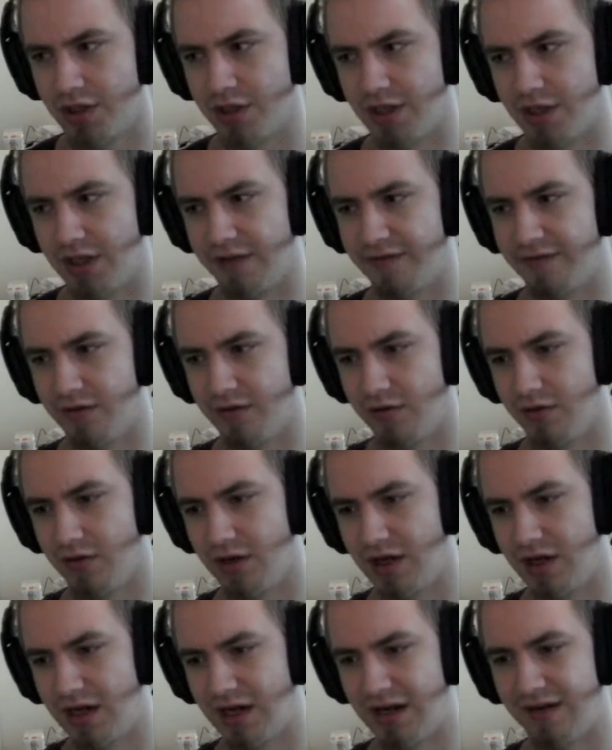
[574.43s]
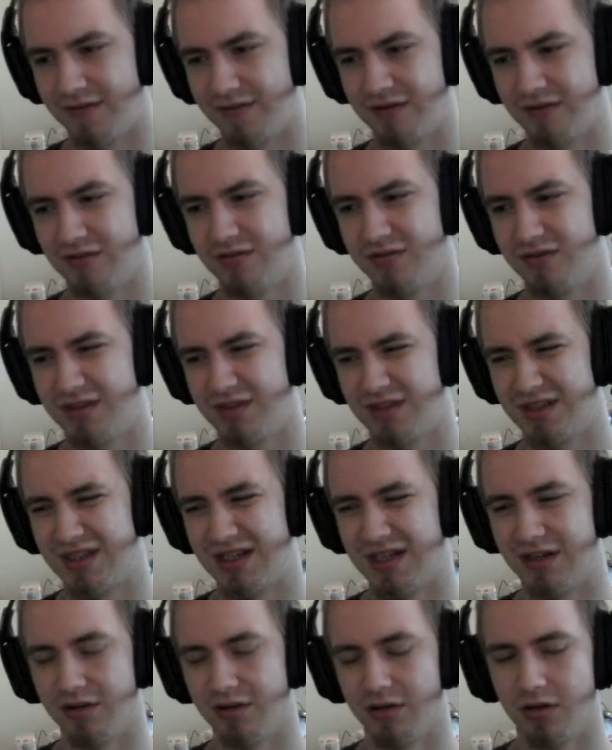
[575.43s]
if you have to
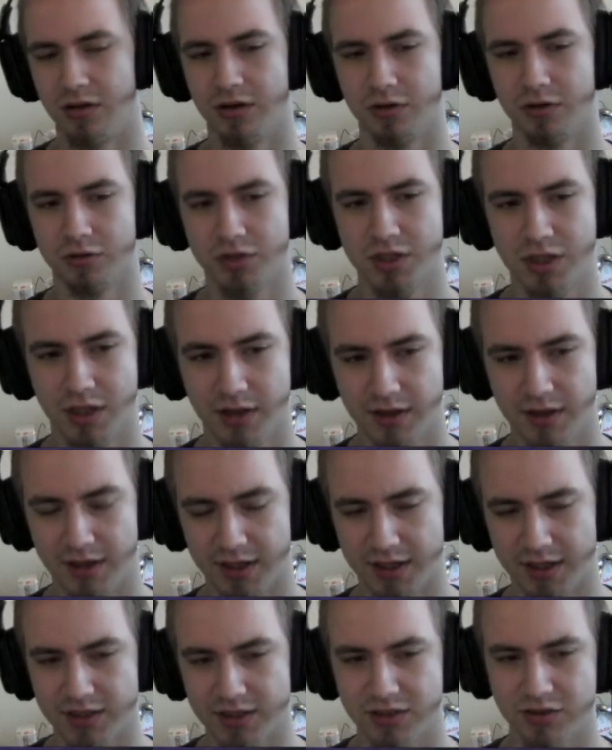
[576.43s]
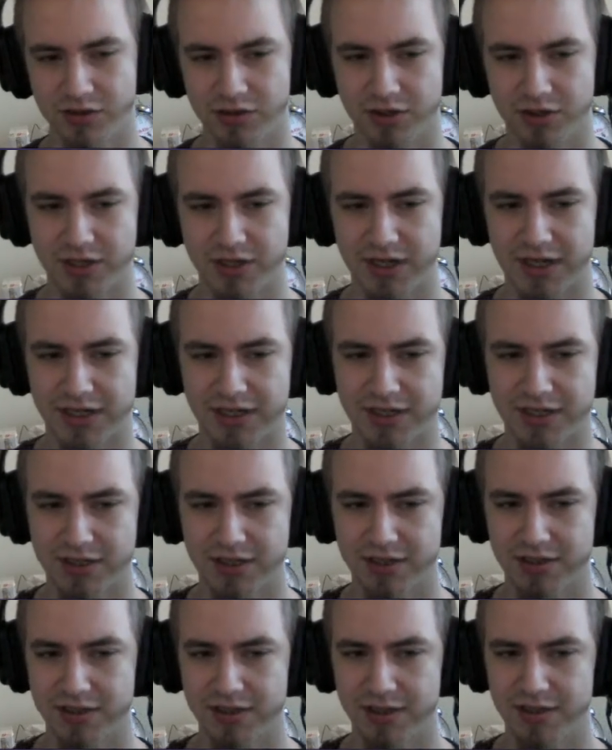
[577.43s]
add all those things to your deck
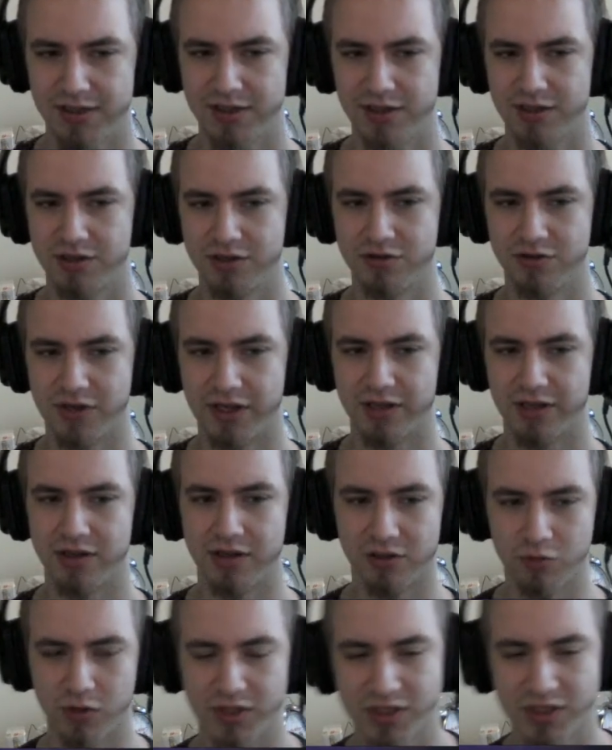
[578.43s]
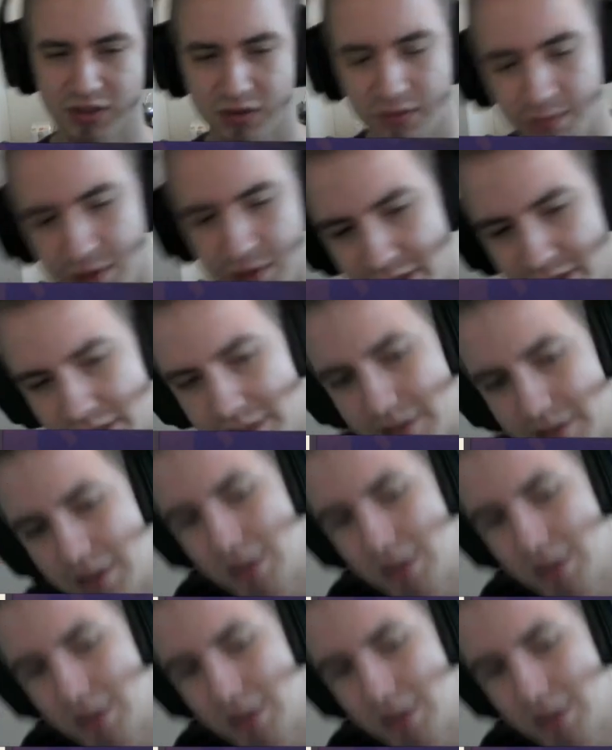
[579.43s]
to get the quest completed.